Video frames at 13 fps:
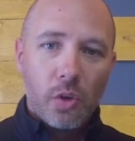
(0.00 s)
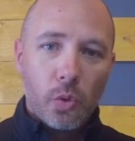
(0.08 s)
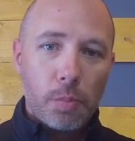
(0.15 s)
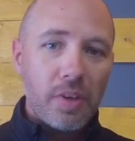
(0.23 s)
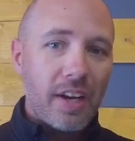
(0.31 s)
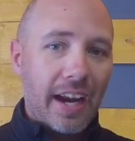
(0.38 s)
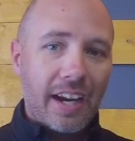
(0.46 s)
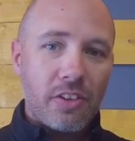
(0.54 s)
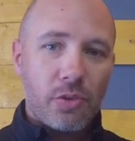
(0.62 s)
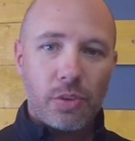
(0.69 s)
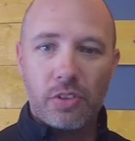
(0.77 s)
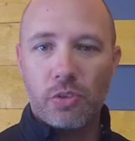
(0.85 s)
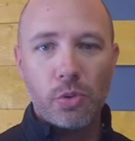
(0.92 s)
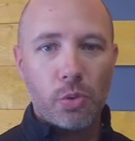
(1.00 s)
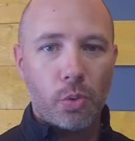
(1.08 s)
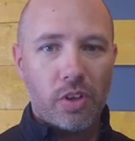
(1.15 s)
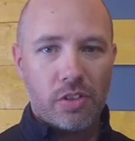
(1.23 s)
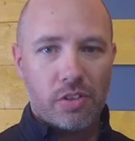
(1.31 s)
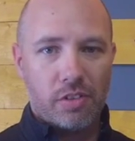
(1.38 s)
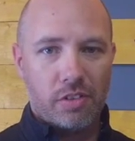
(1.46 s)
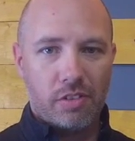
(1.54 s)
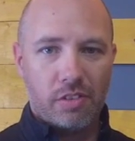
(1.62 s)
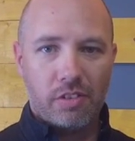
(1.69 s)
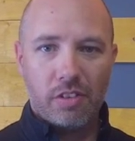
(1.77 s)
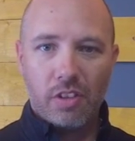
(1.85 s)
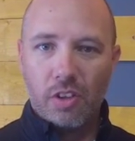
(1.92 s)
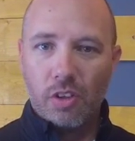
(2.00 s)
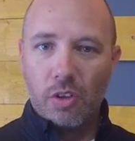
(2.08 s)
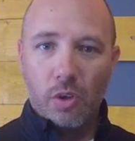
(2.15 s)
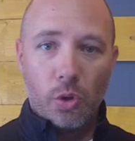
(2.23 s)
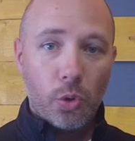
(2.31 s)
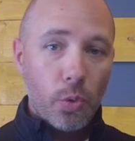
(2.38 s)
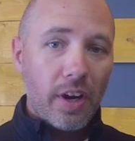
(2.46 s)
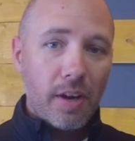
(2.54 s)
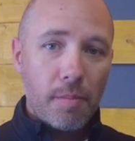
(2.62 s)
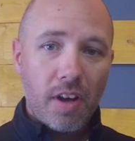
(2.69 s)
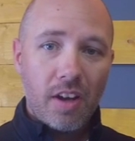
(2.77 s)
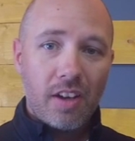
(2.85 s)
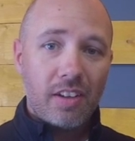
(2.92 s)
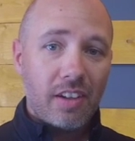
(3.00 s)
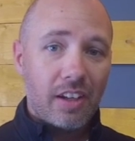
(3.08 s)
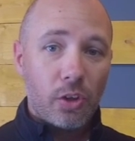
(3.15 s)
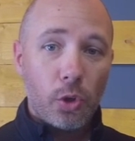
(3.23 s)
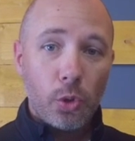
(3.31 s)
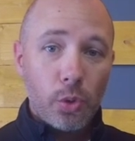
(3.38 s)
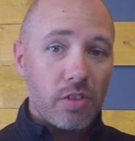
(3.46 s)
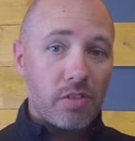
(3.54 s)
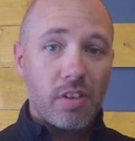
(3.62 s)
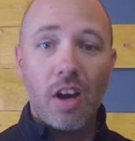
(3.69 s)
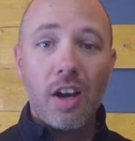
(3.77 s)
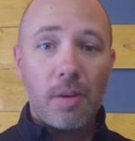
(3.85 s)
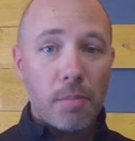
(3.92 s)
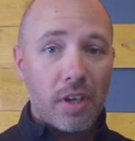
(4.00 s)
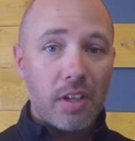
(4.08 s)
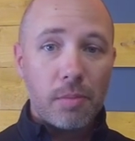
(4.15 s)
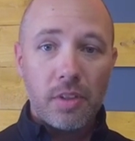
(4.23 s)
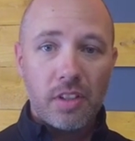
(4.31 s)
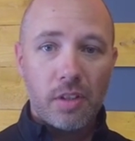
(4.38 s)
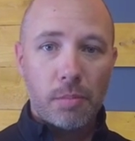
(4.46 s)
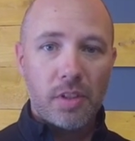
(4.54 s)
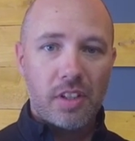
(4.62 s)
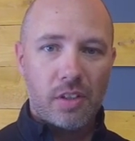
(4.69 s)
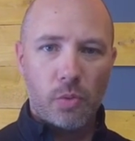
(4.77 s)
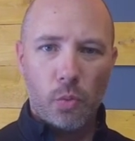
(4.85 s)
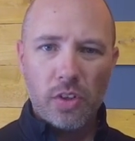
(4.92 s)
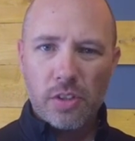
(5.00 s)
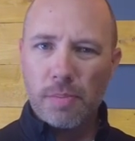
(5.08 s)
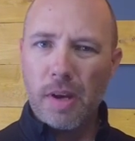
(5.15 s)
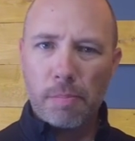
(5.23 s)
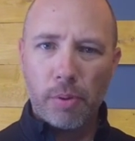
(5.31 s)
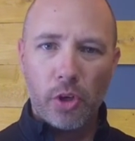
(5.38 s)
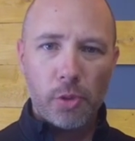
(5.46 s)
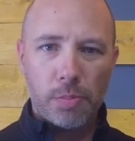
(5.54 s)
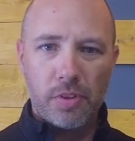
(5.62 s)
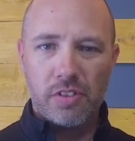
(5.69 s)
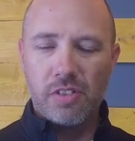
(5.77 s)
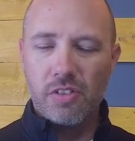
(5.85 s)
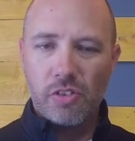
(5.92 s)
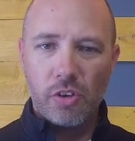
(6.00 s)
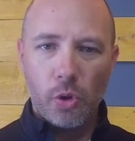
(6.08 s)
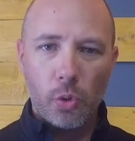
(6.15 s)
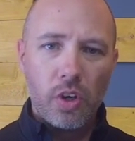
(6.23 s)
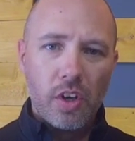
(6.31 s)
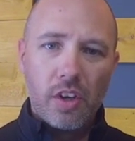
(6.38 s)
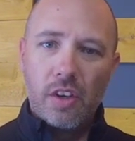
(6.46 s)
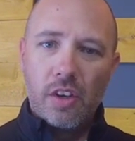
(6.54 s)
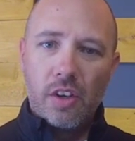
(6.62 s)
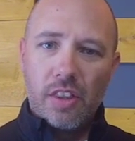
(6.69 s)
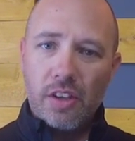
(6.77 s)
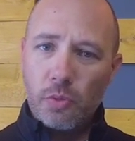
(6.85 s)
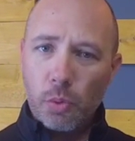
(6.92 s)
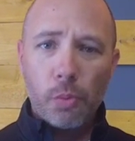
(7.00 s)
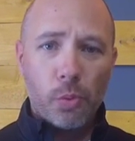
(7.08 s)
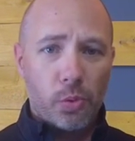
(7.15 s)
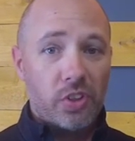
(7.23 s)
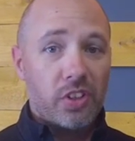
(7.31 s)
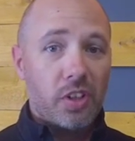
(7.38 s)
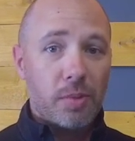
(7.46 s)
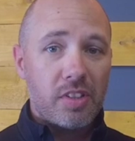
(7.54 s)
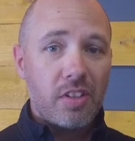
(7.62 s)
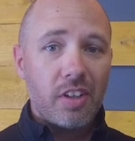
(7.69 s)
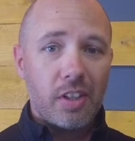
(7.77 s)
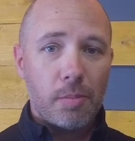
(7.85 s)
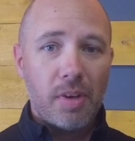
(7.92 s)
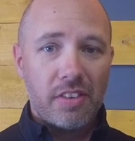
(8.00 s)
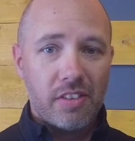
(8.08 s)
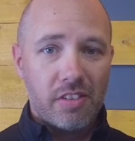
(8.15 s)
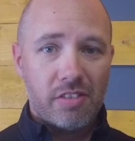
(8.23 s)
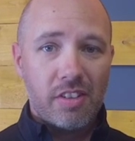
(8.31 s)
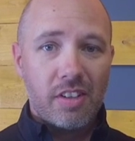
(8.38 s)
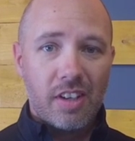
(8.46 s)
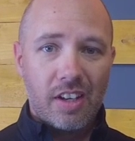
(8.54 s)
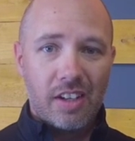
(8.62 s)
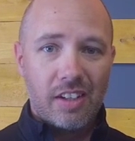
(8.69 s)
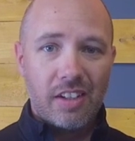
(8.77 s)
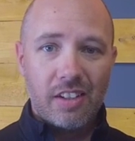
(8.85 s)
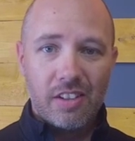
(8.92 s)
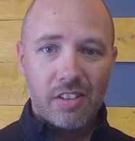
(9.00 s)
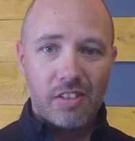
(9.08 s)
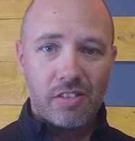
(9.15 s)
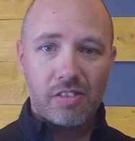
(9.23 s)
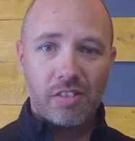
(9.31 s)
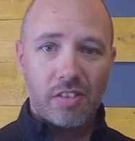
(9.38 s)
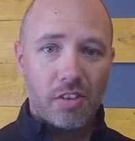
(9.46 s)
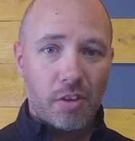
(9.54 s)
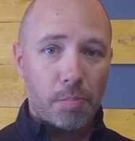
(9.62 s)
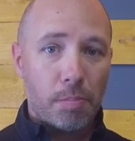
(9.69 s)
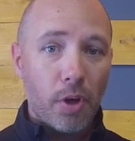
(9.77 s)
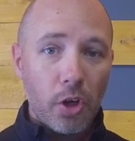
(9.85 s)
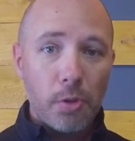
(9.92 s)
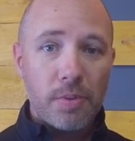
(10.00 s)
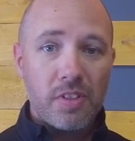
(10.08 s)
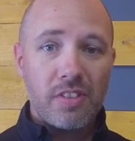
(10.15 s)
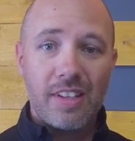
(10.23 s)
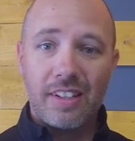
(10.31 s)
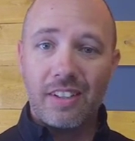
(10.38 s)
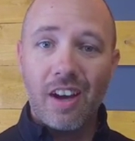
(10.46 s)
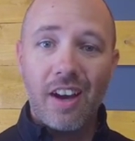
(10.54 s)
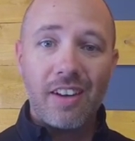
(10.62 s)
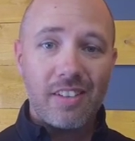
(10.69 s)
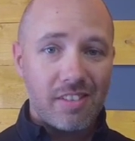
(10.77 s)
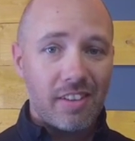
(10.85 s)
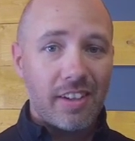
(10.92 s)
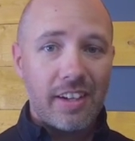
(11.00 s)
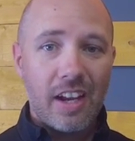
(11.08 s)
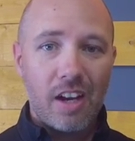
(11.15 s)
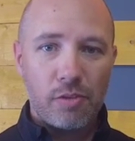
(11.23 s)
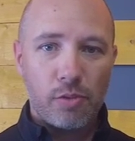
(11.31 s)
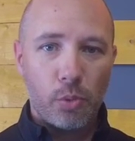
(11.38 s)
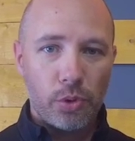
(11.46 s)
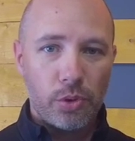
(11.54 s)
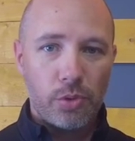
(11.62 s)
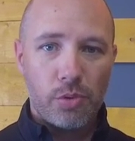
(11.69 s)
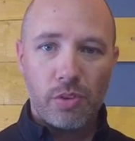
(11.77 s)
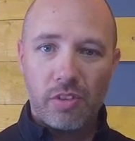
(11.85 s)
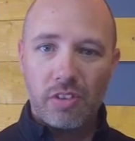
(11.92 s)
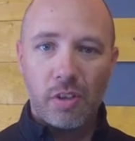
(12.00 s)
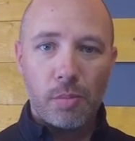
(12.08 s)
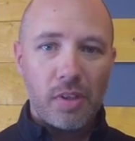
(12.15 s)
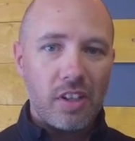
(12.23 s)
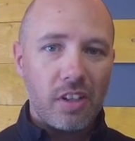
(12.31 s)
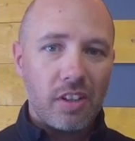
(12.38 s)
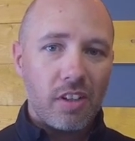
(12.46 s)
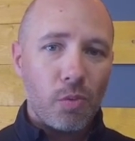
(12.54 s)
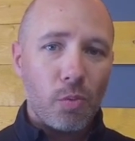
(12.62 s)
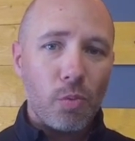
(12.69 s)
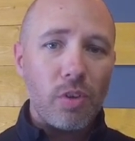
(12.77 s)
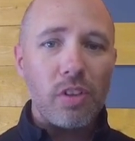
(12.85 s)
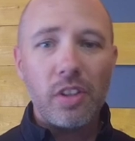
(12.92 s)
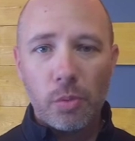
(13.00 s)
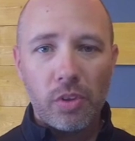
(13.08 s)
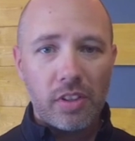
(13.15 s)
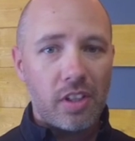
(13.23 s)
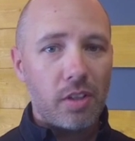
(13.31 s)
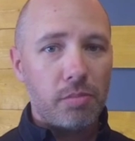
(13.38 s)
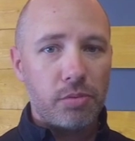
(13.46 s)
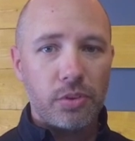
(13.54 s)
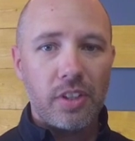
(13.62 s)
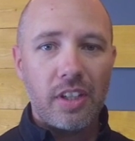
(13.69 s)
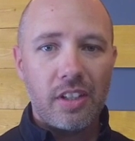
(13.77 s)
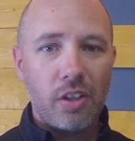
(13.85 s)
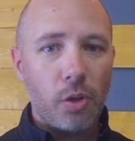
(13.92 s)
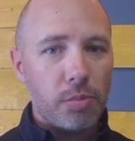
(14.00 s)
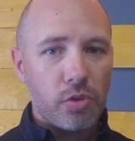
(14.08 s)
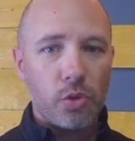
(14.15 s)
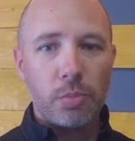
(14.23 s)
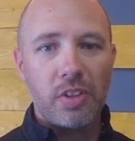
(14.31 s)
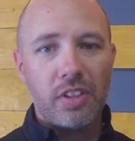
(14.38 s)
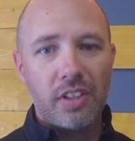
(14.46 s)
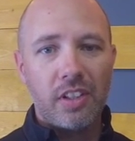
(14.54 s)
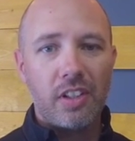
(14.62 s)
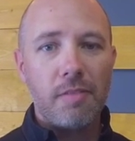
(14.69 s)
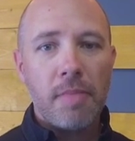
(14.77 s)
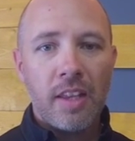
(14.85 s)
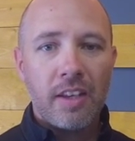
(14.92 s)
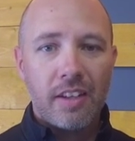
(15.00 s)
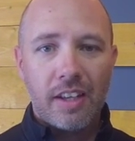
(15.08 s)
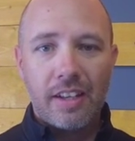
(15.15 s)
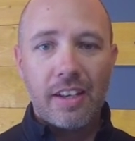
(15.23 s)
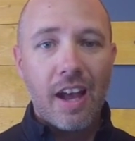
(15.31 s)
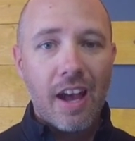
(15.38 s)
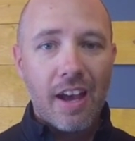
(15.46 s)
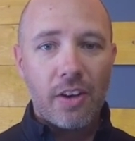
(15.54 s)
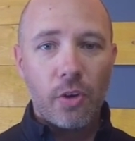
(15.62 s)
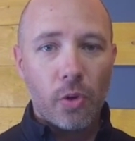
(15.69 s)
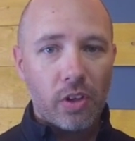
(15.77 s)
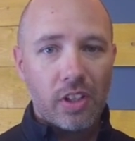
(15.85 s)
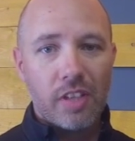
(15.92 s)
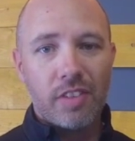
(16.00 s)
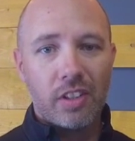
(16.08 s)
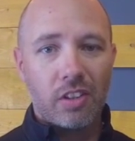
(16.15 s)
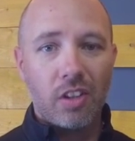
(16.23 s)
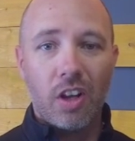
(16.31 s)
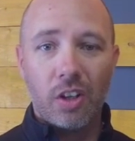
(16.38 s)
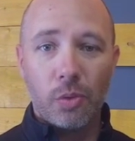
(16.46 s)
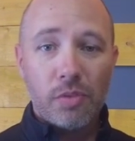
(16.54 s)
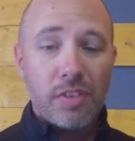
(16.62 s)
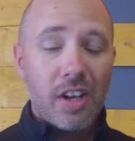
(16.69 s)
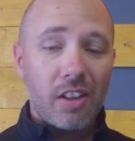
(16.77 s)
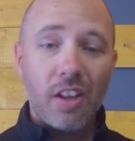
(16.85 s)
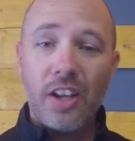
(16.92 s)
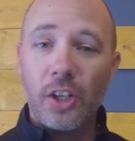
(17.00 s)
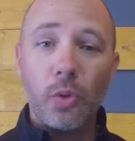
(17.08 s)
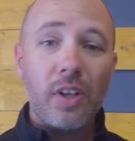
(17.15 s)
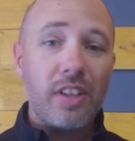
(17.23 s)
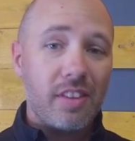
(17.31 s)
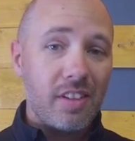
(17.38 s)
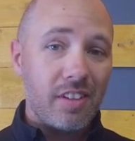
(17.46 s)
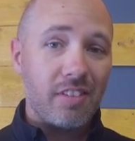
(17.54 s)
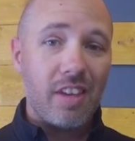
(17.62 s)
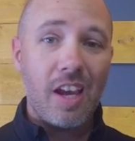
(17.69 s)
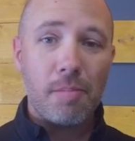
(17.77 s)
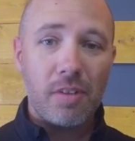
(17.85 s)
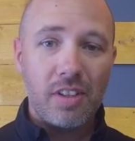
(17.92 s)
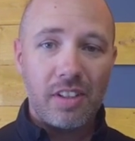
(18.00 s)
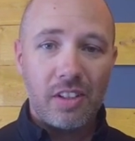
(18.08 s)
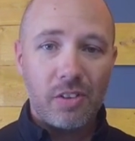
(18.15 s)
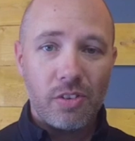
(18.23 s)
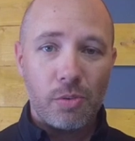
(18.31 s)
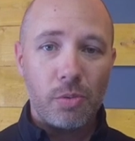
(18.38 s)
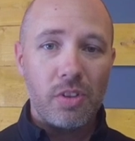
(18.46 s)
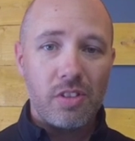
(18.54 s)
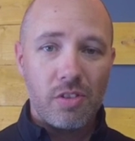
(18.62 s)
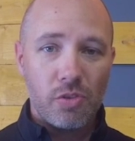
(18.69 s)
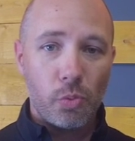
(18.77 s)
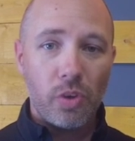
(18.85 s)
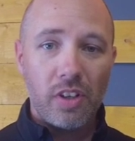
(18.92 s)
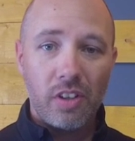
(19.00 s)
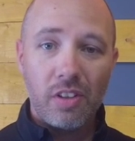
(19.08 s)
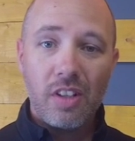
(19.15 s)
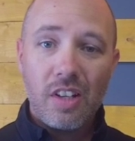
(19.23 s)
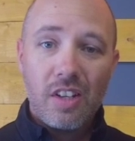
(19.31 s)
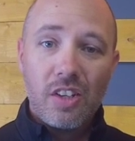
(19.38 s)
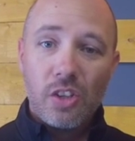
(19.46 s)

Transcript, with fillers: We've been answering two questions Who am I, and who has God made me to be? What's my purpose? And so that's what we're really going to be talking about this Sunday is the purpose that God has laid out for you. So it's going to be a really, really helpful day. I hope that you'll be here at 9 or 11 o'clock. We've got a lot of great things happening here at the Ridge as well.